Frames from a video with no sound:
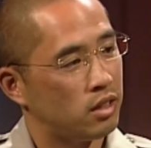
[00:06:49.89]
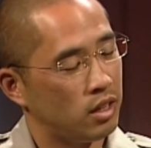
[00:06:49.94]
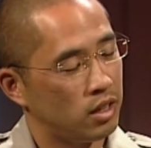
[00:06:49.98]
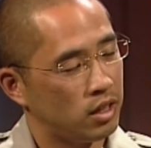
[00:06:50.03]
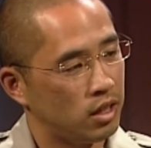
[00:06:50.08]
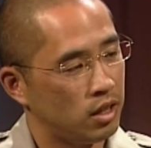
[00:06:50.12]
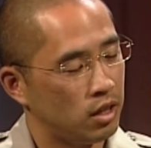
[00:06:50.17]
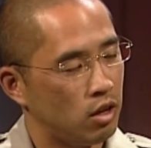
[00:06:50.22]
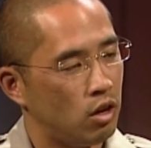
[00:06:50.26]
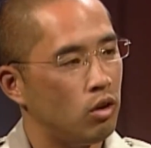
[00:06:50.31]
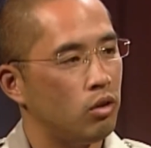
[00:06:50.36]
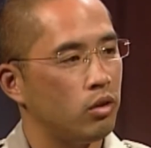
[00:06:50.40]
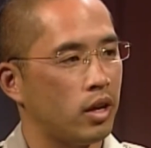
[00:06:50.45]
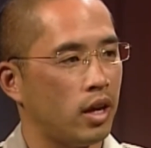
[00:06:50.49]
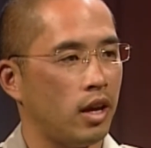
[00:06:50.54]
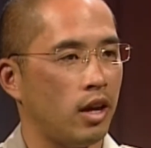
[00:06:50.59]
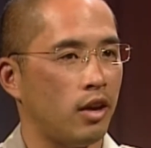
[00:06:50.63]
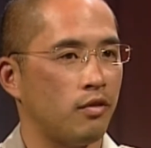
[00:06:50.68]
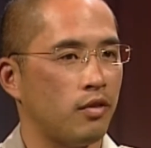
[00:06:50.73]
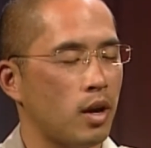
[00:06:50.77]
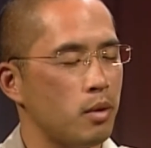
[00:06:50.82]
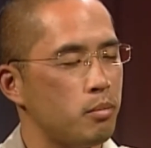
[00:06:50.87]
thinking, okay,
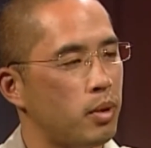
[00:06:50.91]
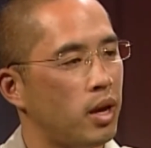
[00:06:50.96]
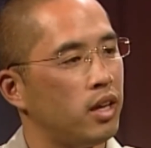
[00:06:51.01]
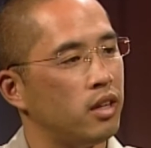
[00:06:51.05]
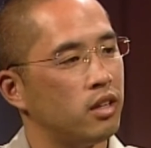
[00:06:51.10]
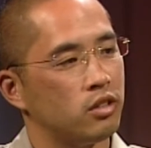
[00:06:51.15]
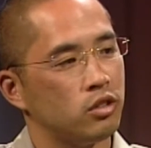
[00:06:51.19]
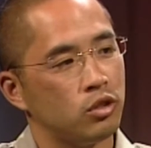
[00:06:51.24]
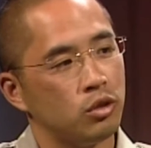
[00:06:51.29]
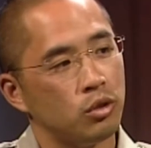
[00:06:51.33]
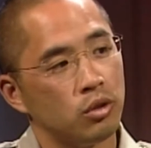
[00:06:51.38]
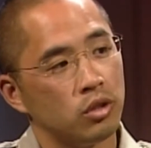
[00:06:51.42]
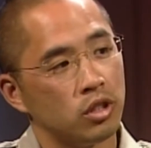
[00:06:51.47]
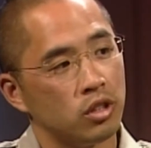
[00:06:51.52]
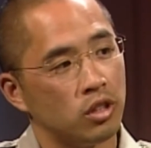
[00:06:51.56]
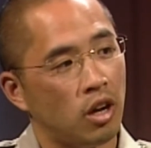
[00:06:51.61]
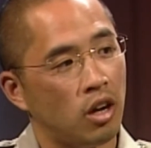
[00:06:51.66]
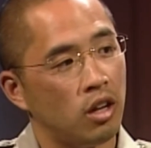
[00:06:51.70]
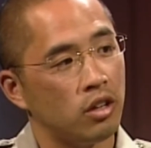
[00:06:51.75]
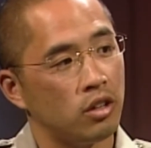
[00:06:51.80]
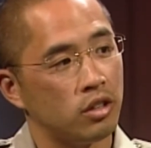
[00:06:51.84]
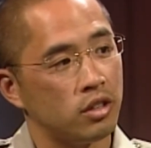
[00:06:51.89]
if I pay this
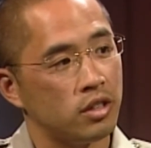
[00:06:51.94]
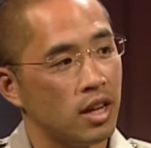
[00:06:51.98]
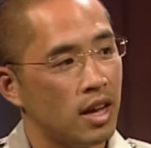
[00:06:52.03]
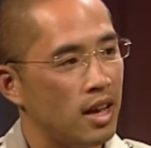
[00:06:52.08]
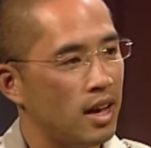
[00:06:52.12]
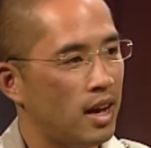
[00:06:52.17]
$200,